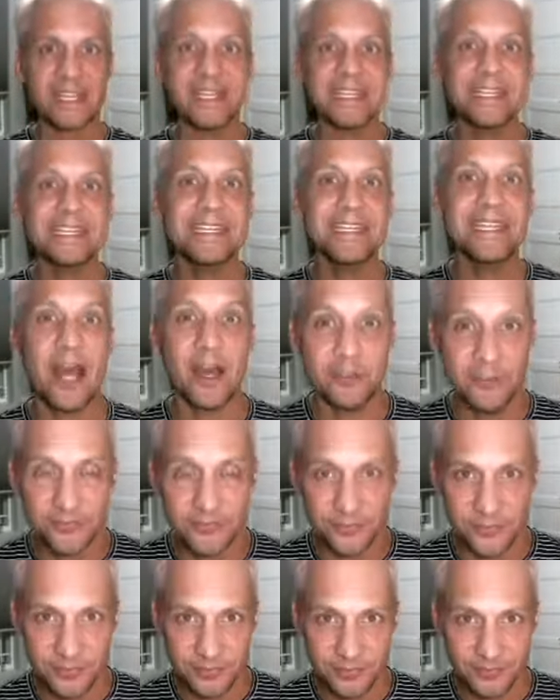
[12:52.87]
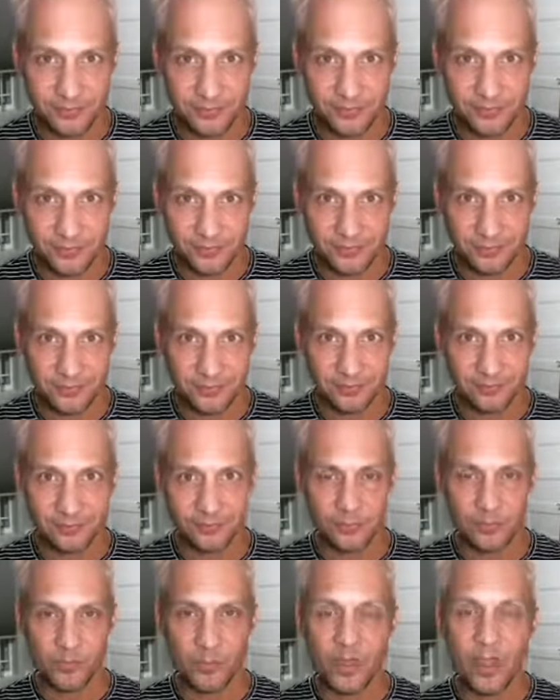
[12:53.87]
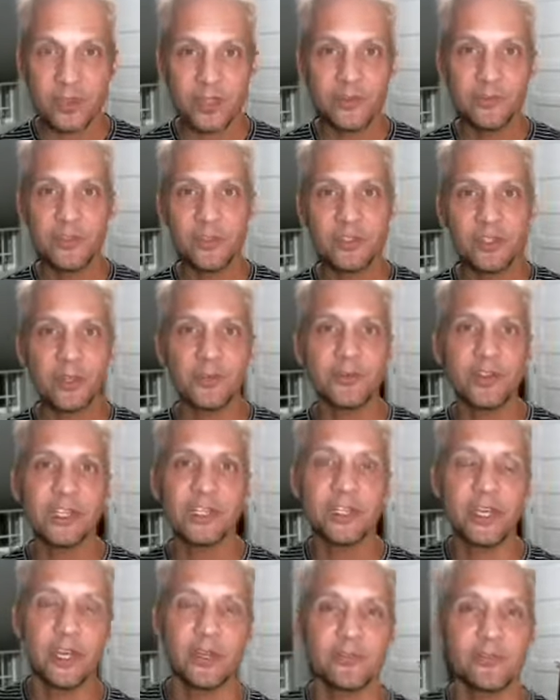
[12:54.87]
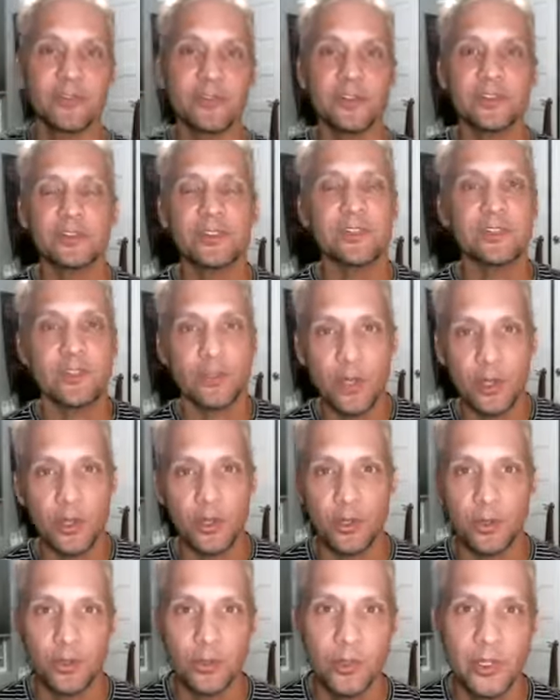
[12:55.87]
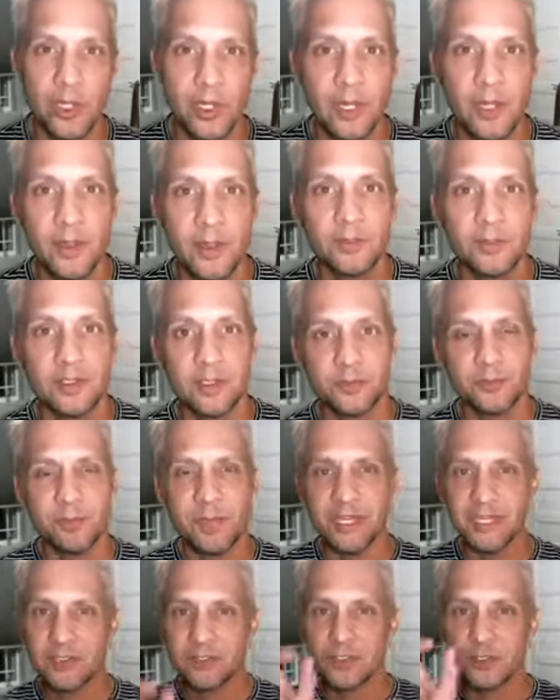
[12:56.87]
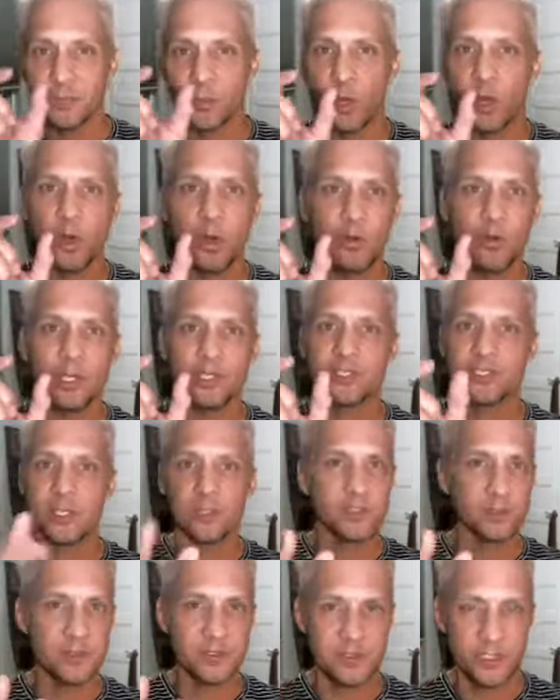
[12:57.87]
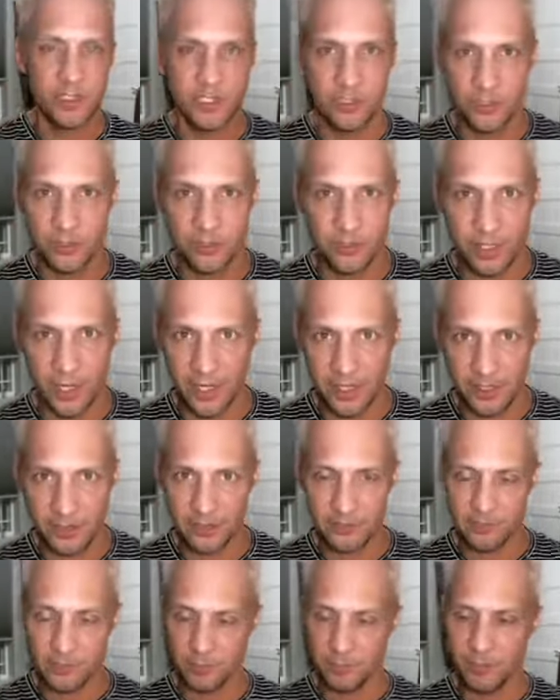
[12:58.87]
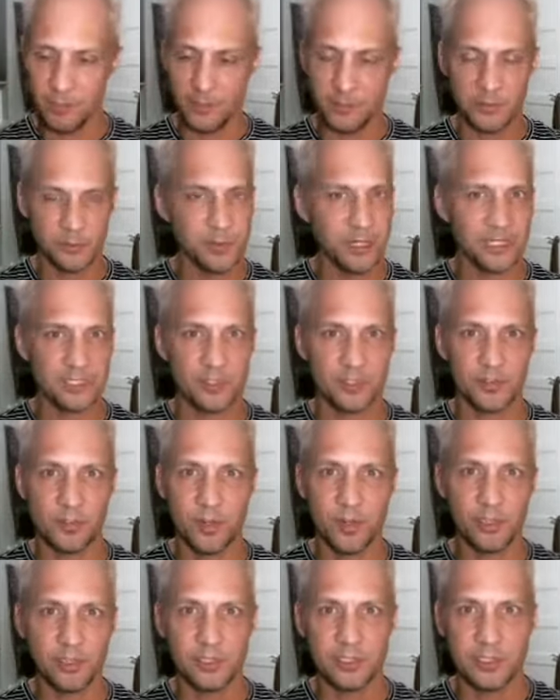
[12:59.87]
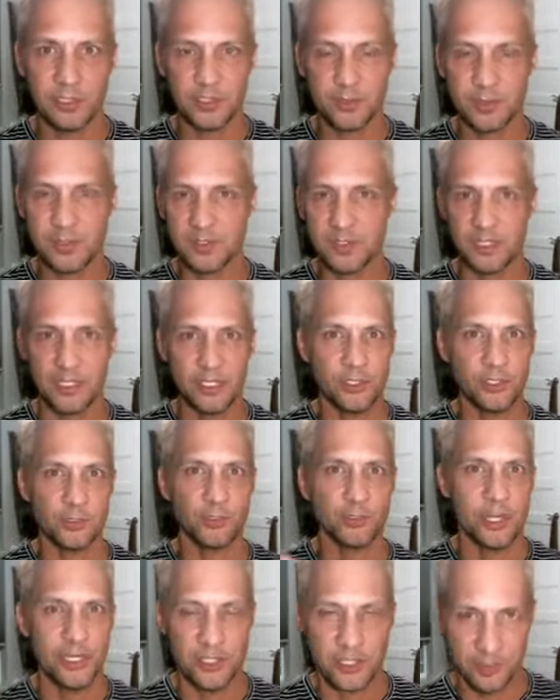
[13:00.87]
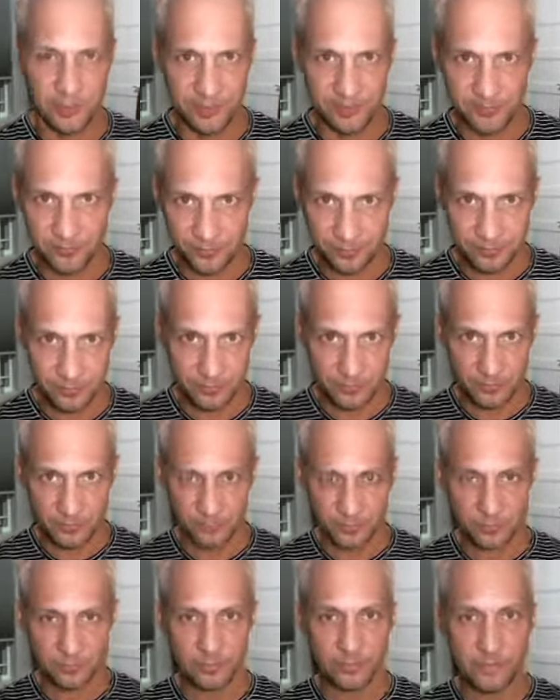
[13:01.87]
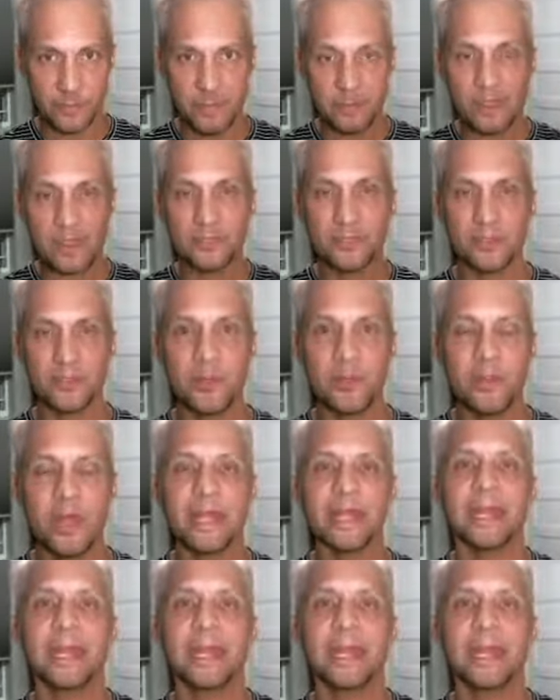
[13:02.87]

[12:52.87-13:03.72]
enough. Love yourself enough to know to make small adjustments in your diet, just make small adjustments in your regimen so that